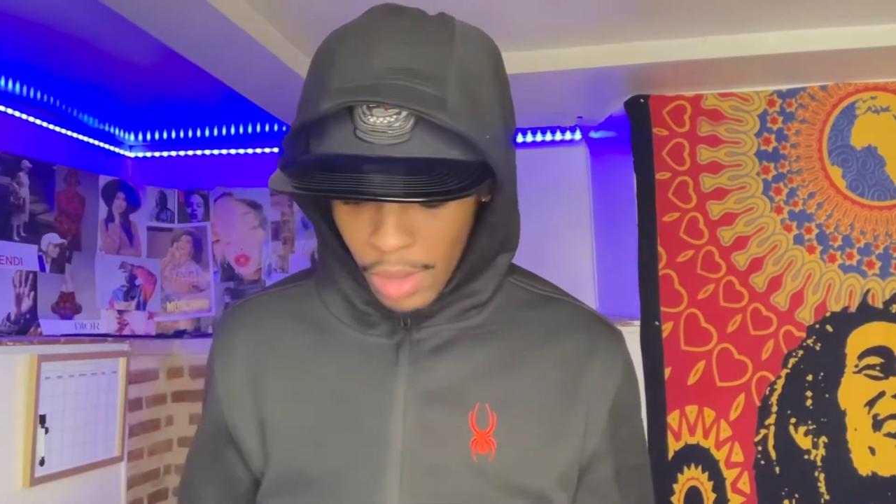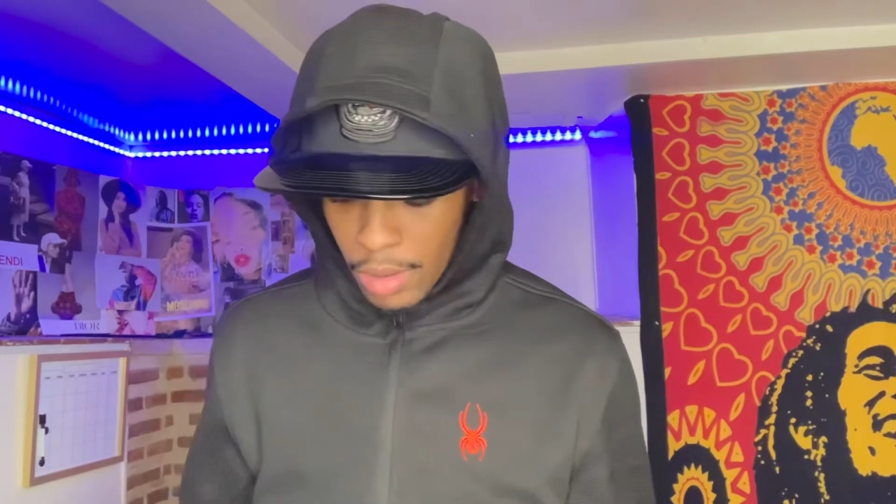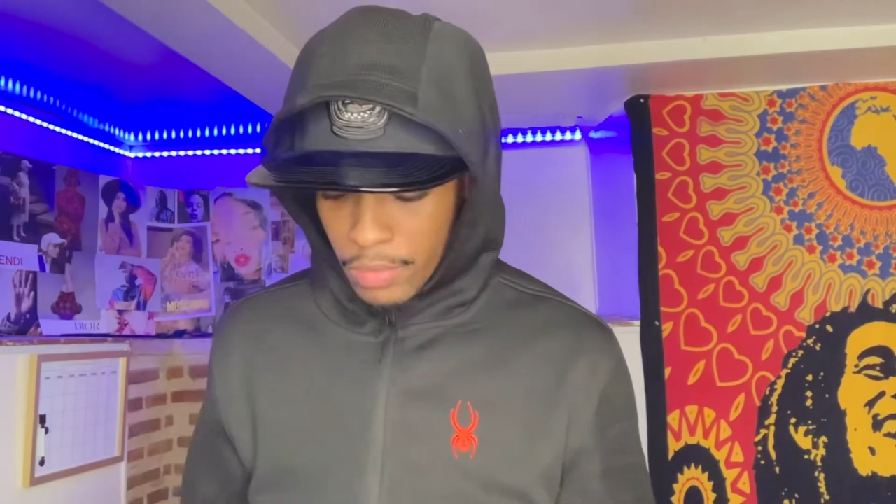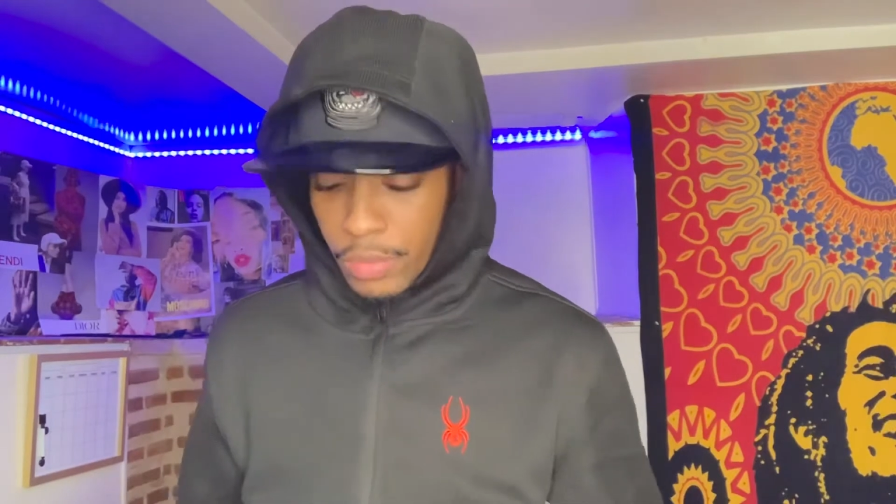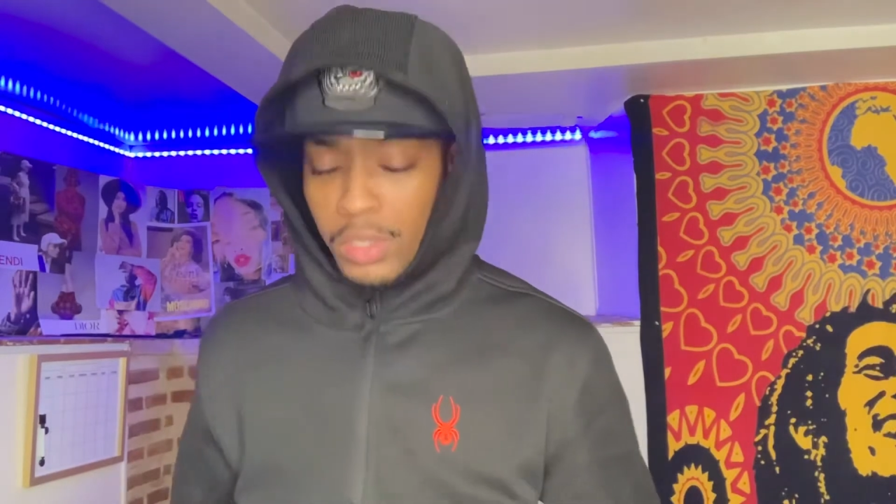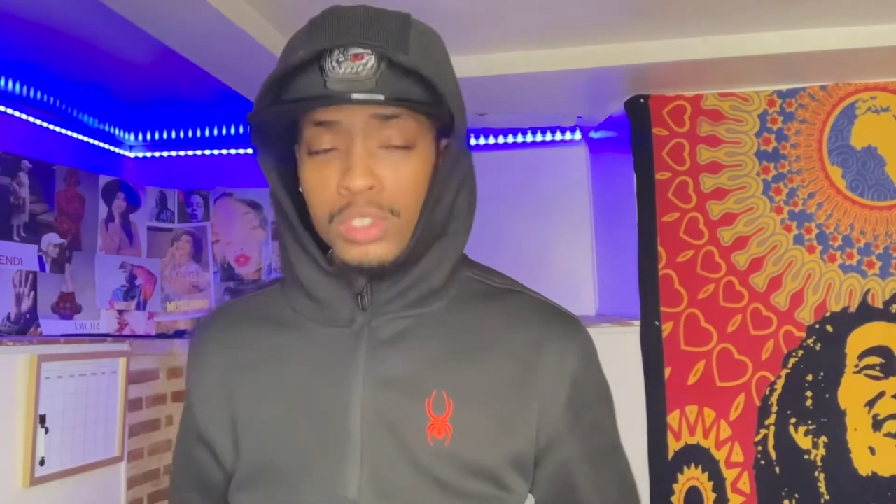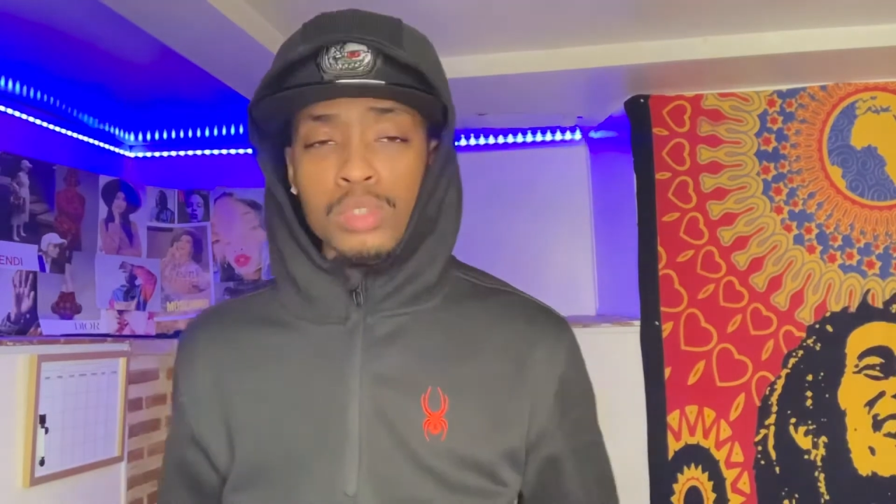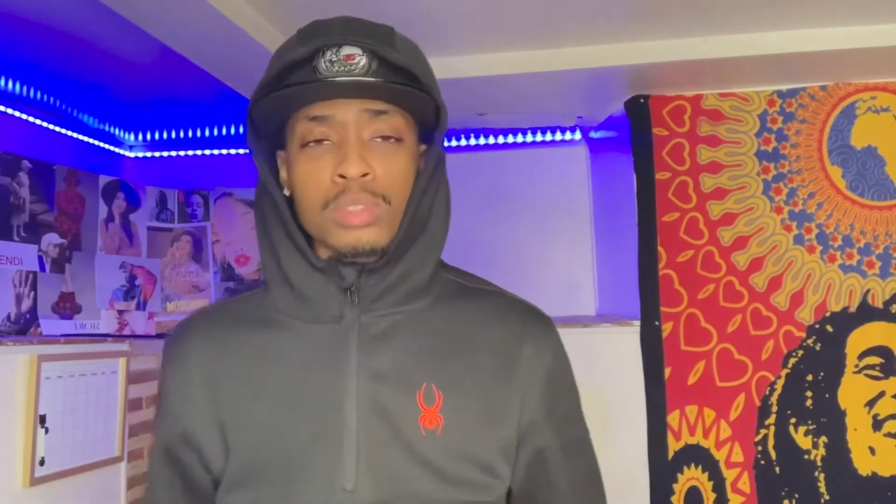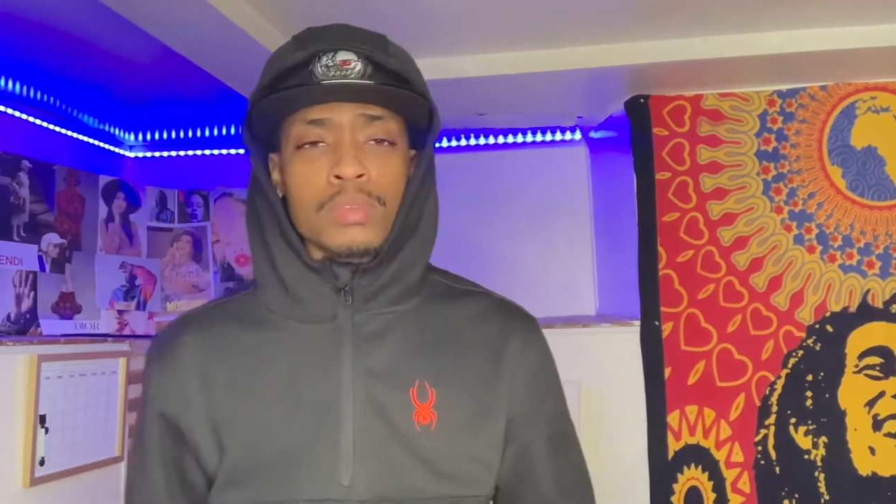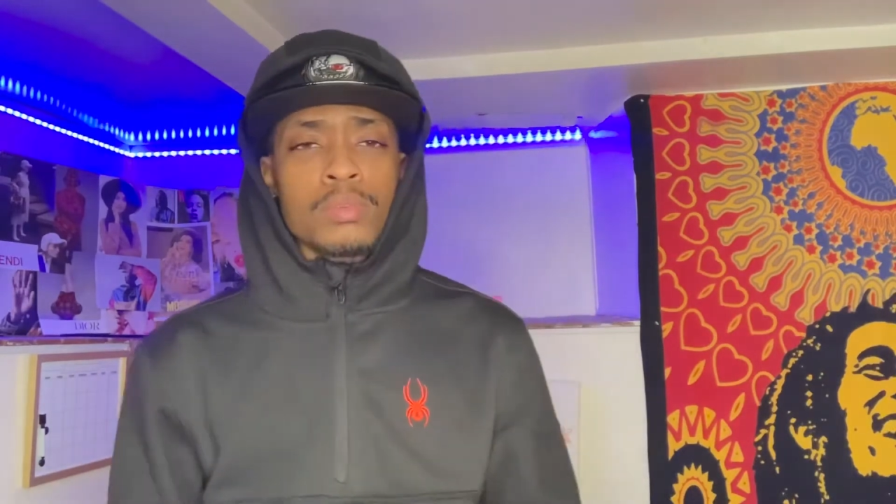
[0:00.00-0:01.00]
for these shoes
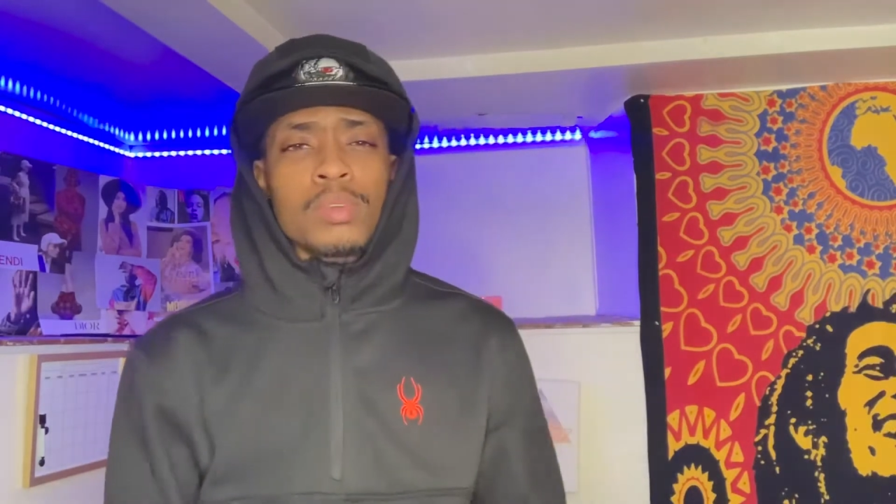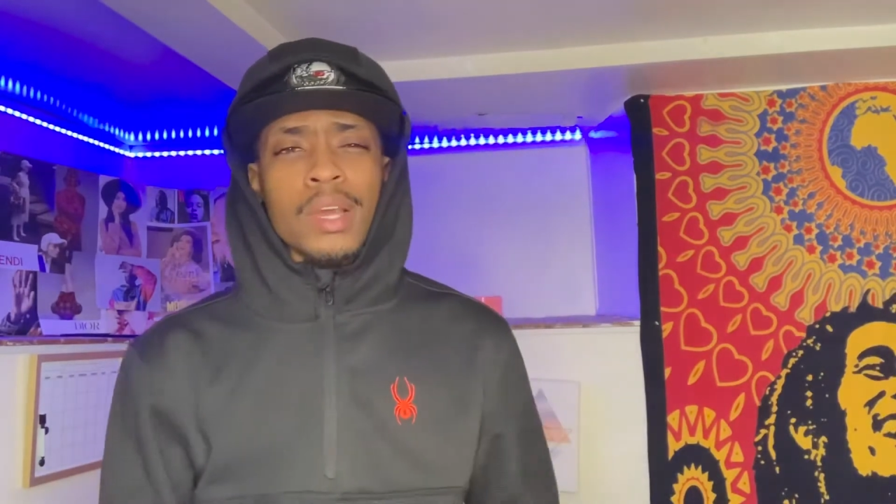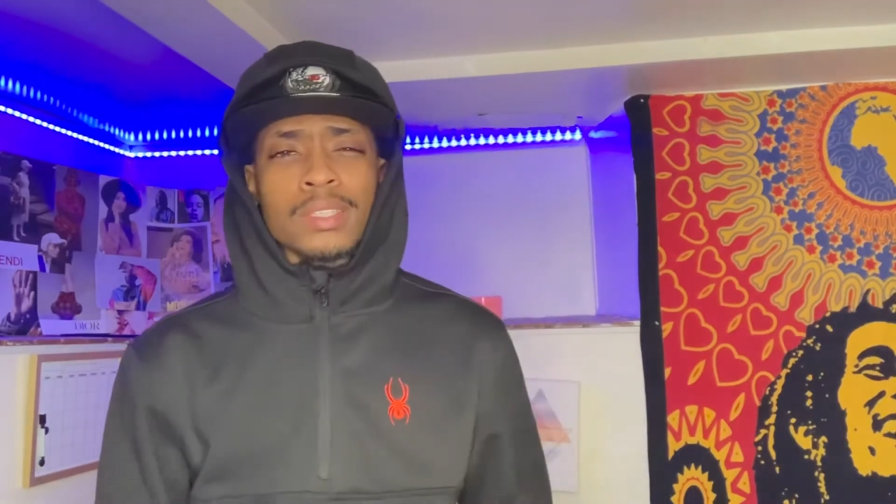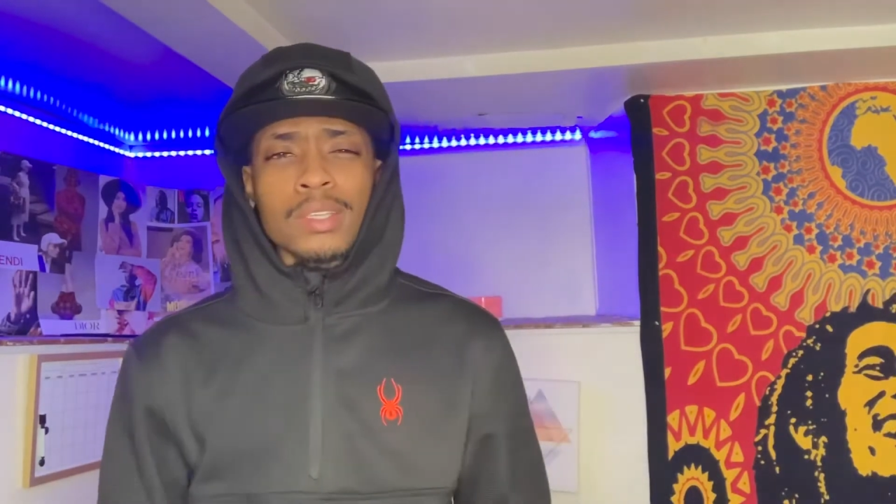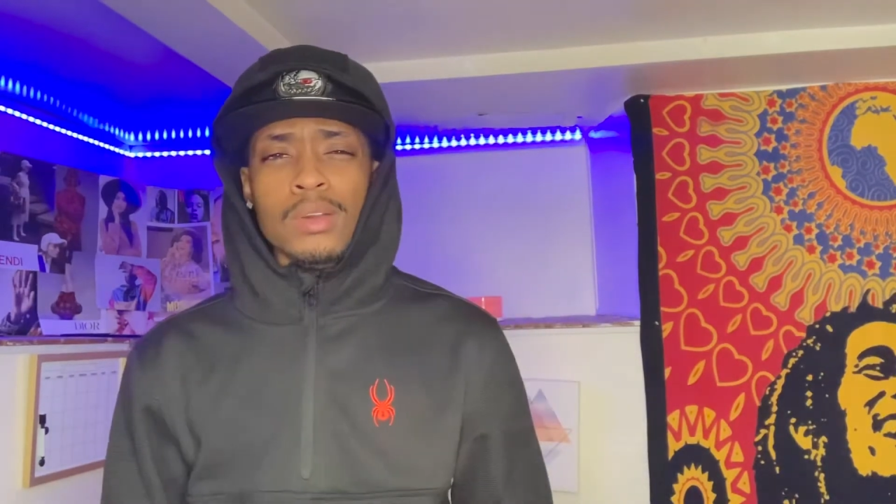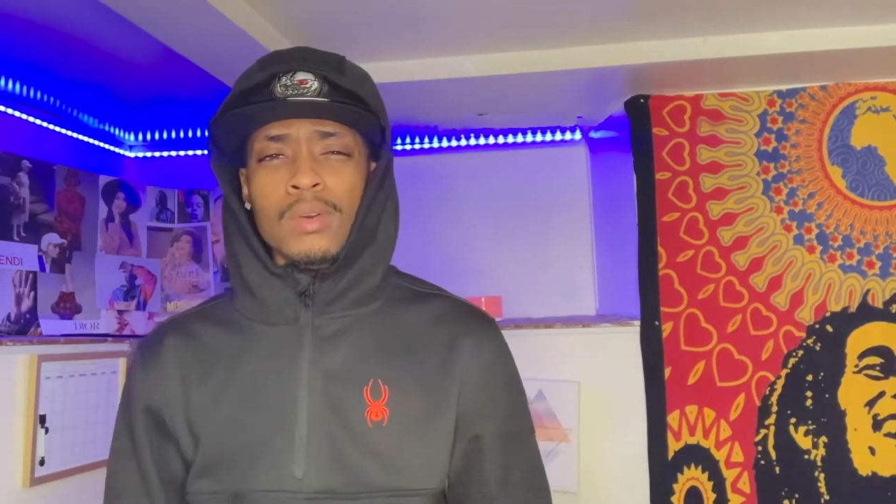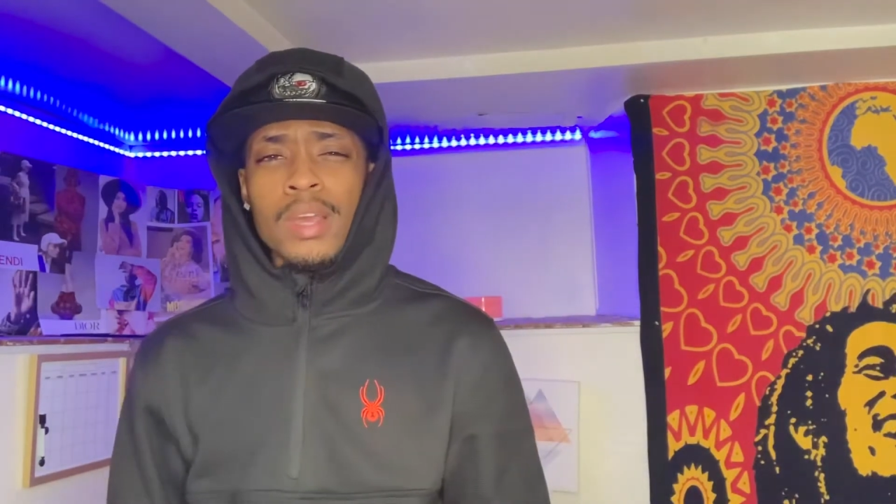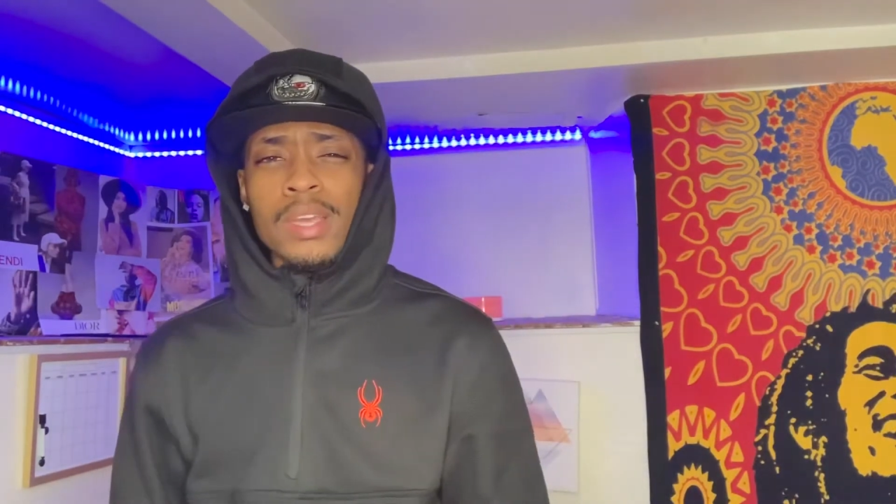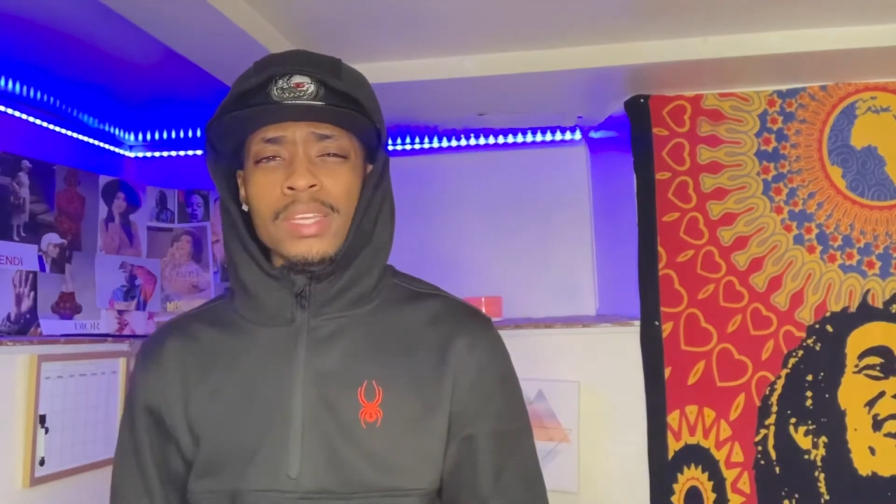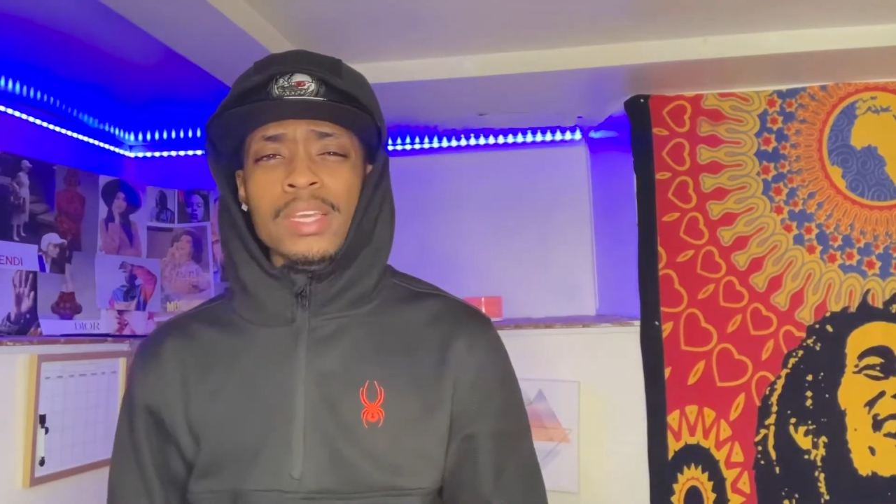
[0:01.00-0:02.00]
if you'd like to go ahead
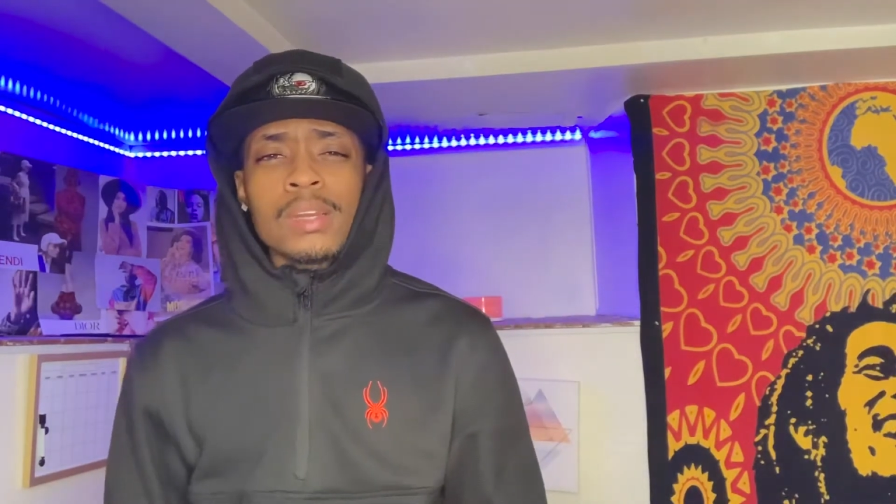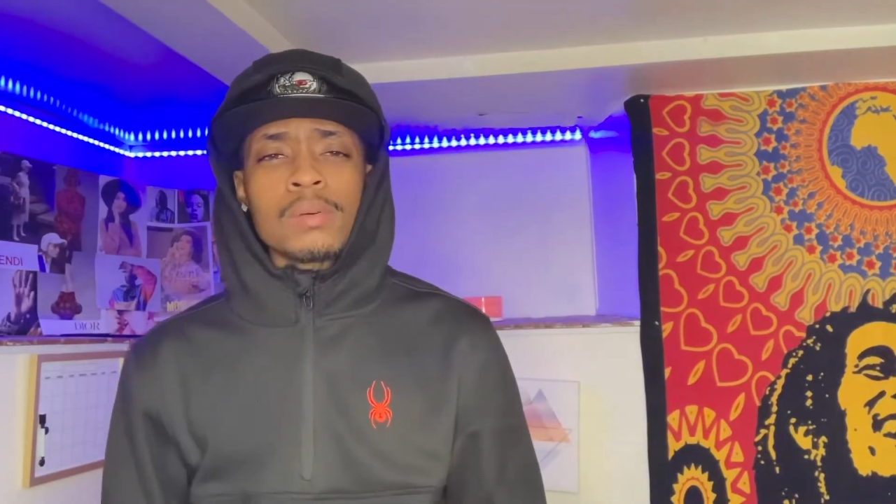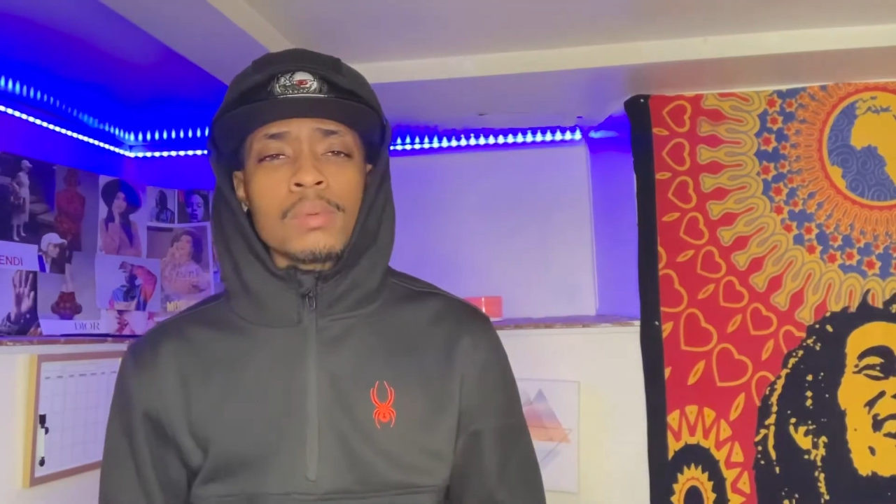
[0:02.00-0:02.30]
and get them.